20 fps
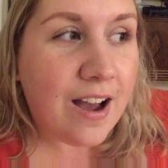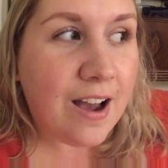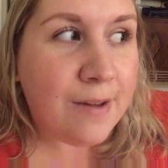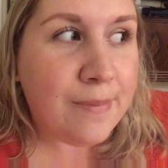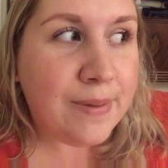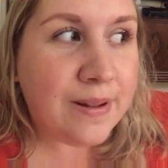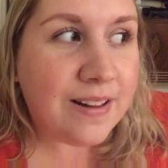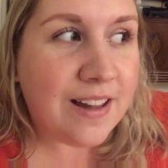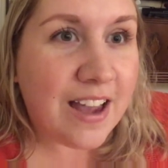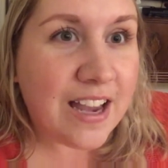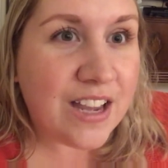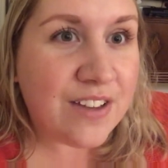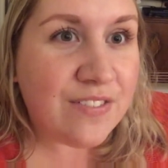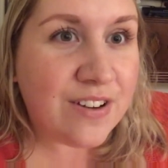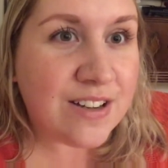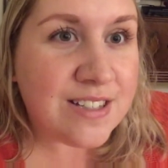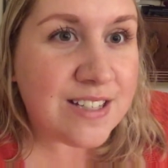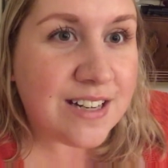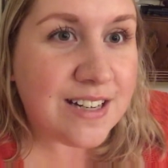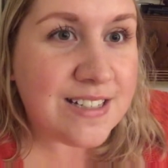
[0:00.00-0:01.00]
I'd be lying
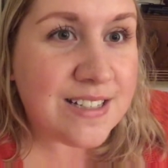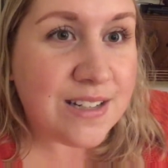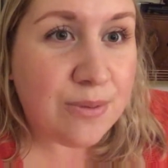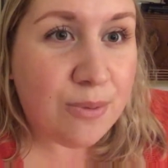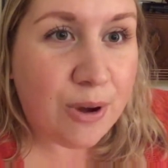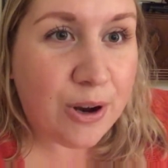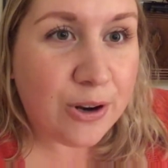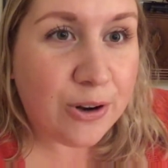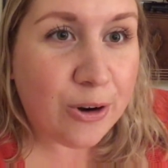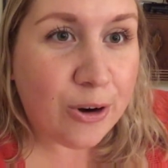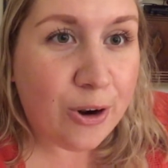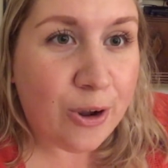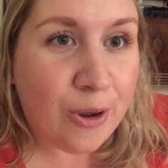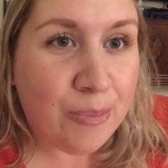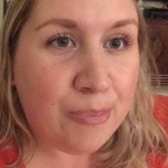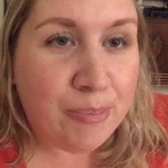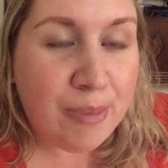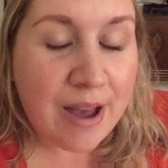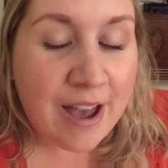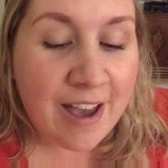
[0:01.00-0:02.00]
if I said I didn't want a
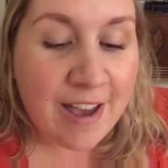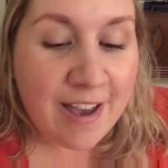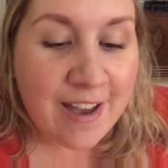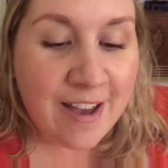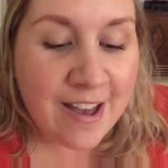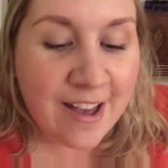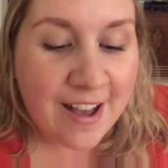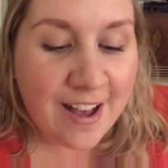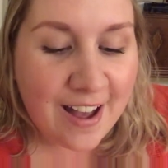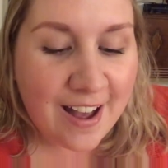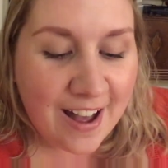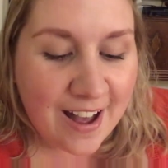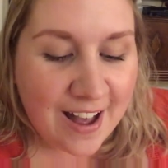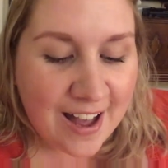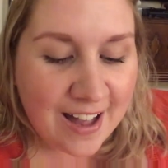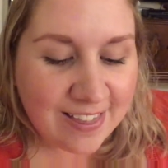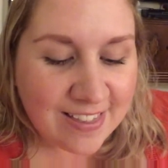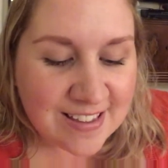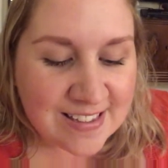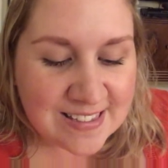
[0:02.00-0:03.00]
girl. But
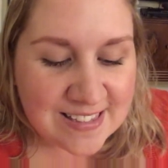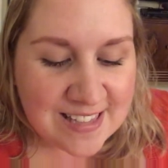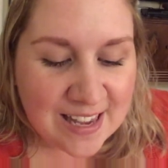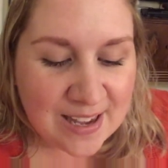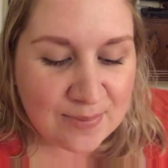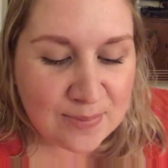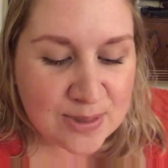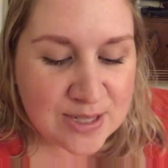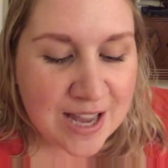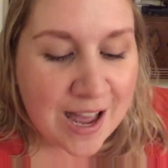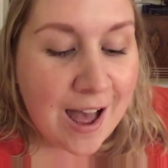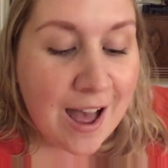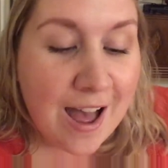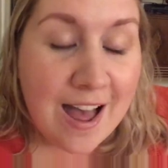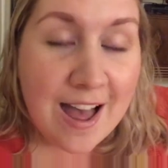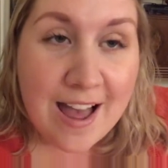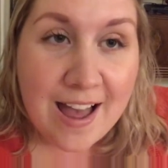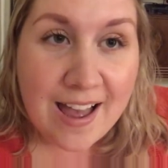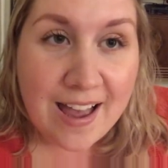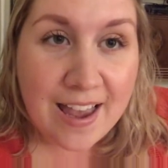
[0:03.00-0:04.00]
at the same
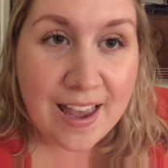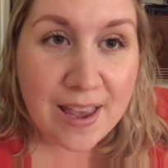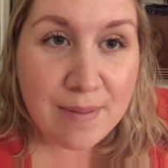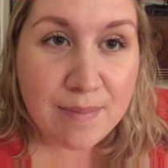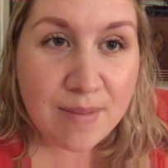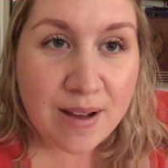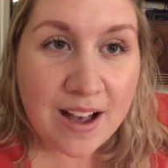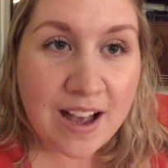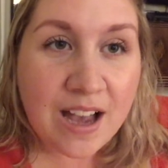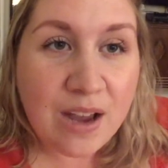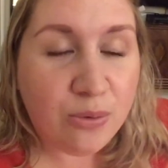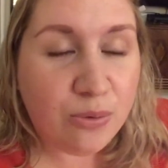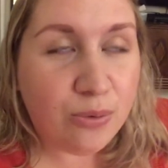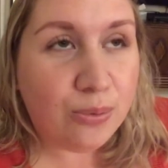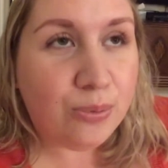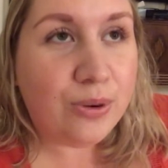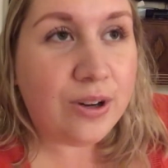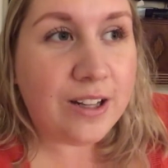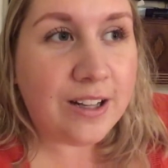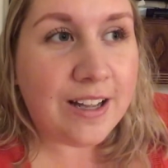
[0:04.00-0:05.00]
time, I
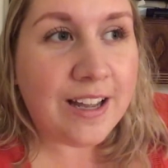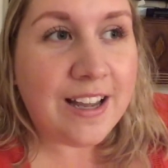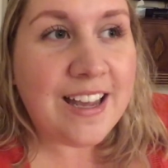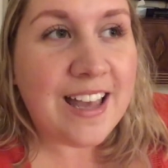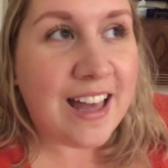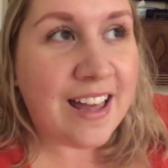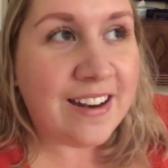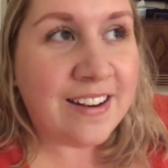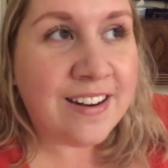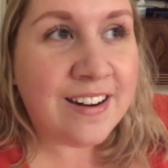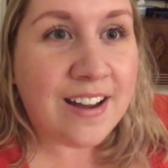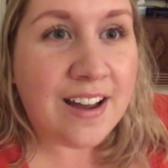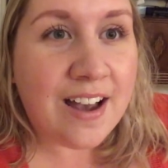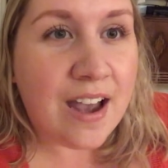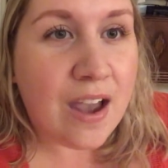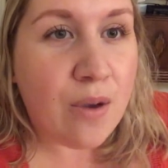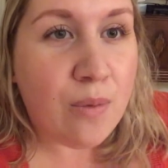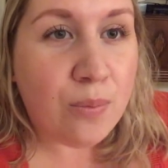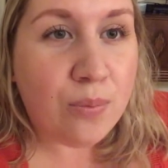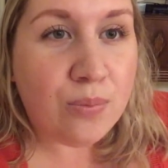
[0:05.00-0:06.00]
really, again,
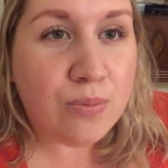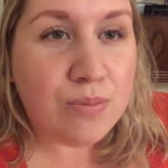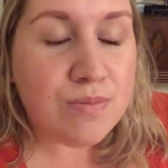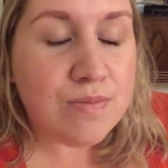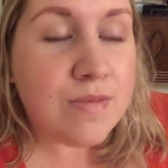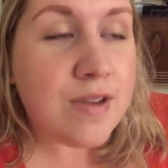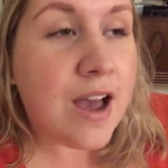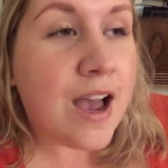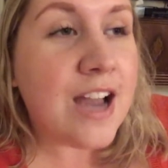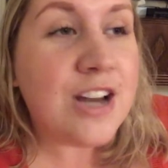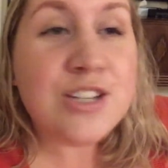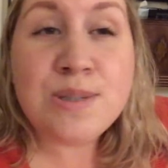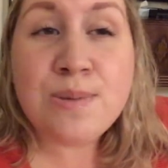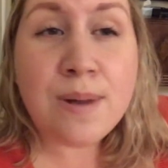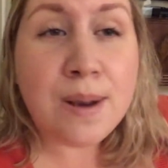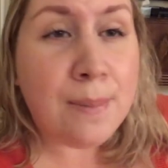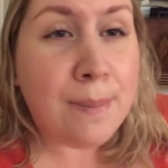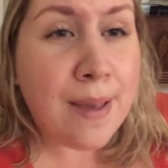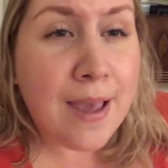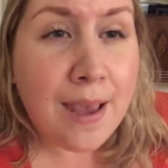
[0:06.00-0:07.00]
I just
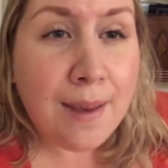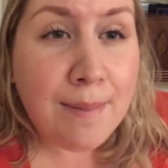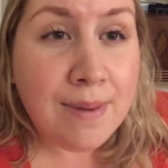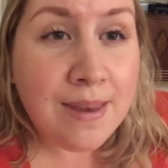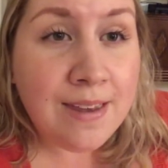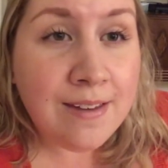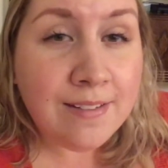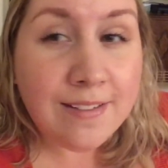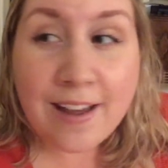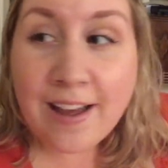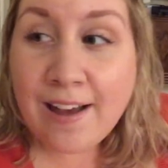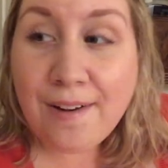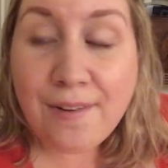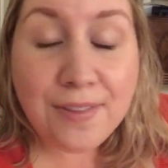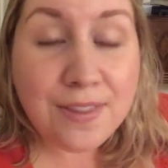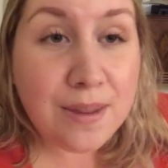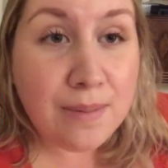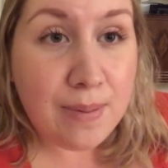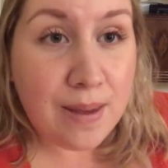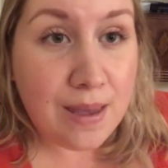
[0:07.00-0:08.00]
want a baby, a
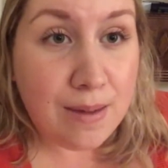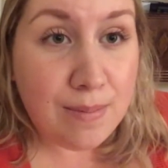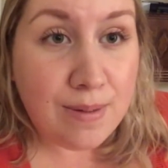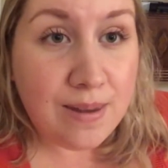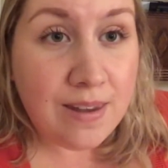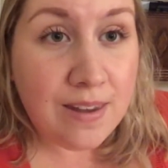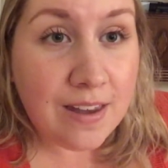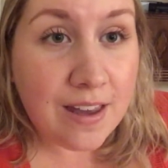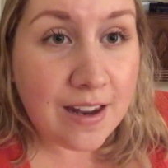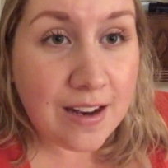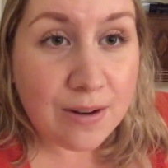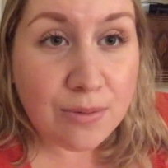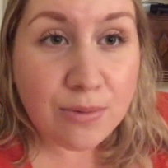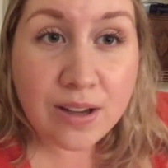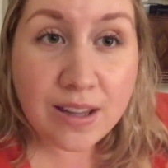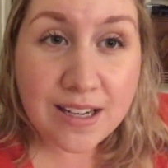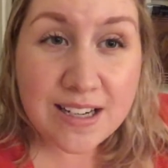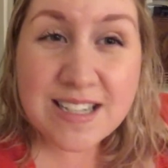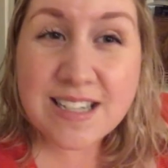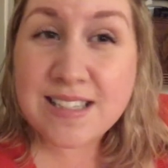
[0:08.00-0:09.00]
healthy baby, and it
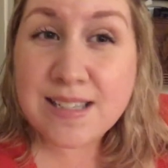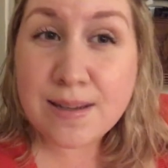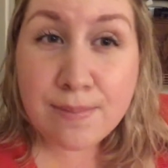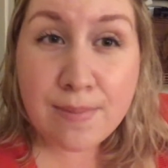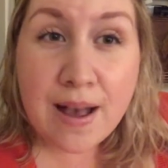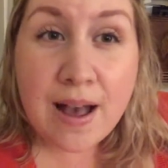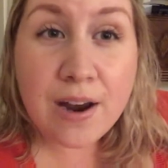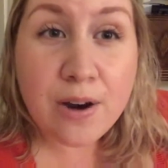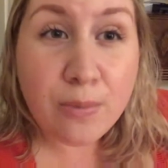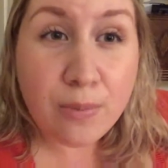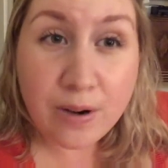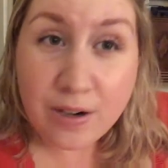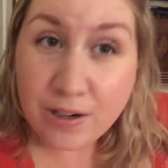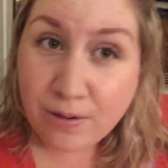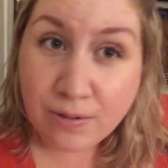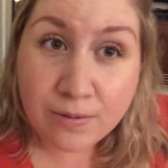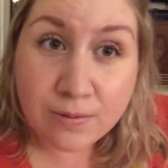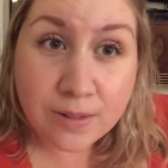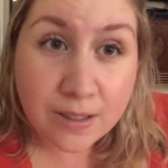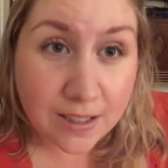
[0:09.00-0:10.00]
really doesn't matter when
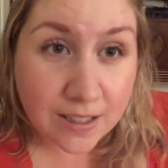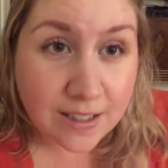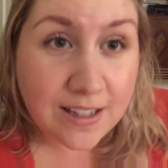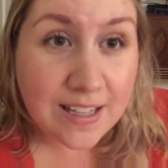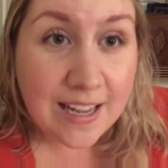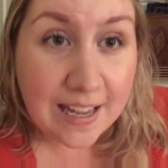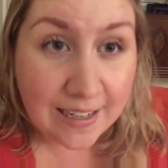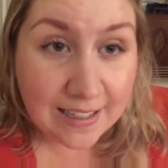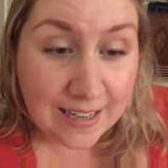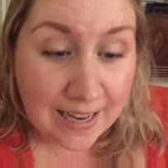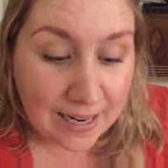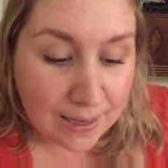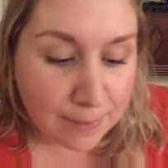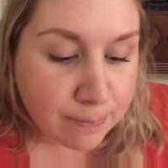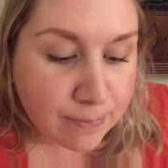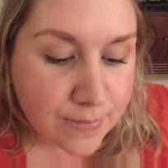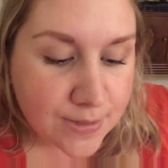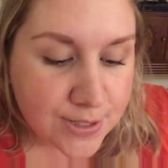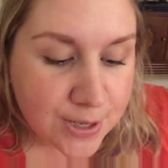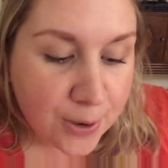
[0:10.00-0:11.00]
you look at the end
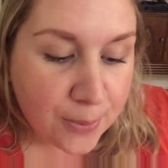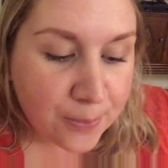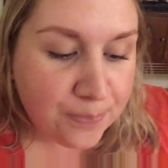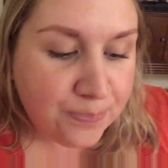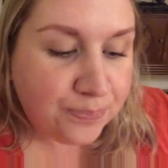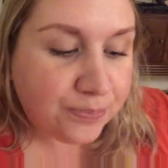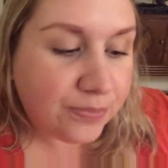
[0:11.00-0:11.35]
game. So